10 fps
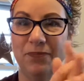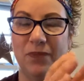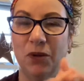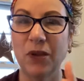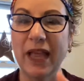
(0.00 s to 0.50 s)

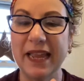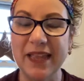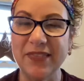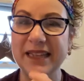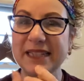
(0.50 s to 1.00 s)
Okay,
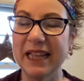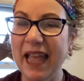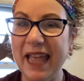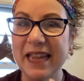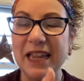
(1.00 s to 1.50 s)
and they
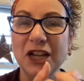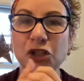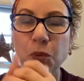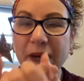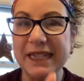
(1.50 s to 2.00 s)
say
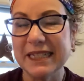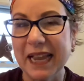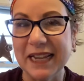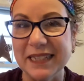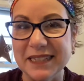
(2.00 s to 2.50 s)
20
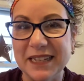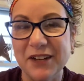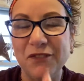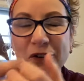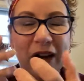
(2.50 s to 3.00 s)
seconds. And
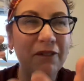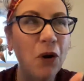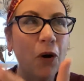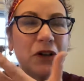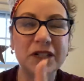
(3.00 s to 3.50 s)
if you have a
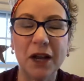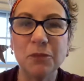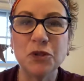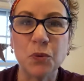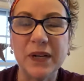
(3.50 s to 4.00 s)
hard time
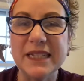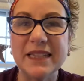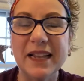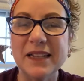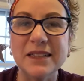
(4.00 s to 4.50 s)
with 20
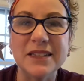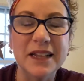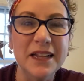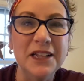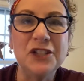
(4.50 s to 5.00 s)
seconds,
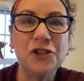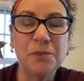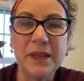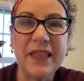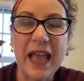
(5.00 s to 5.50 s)
it should
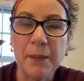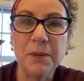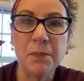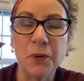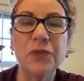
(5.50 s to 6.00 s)
be the happy
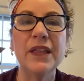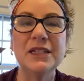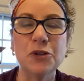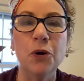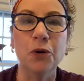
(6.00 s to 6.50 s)
birthday
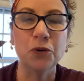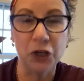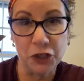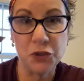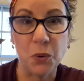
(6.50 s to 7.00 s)
song
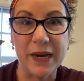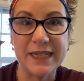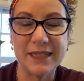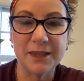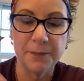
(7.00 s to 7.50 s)
twice.